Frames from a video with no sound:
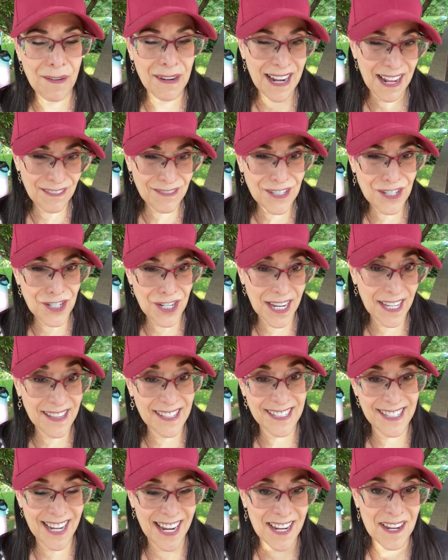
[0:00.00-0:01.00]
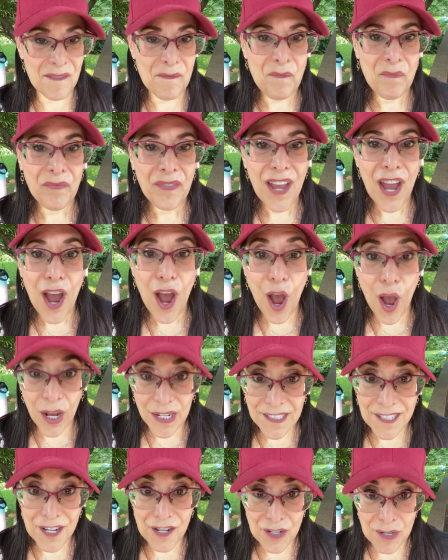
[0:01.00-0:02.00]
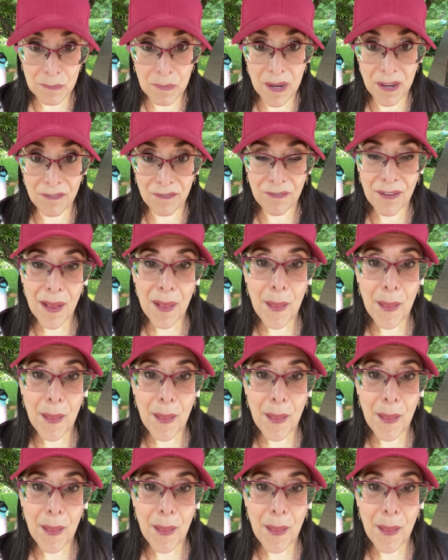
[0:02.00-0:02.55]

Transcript: I'd have to check the date, on Tisha B'Av,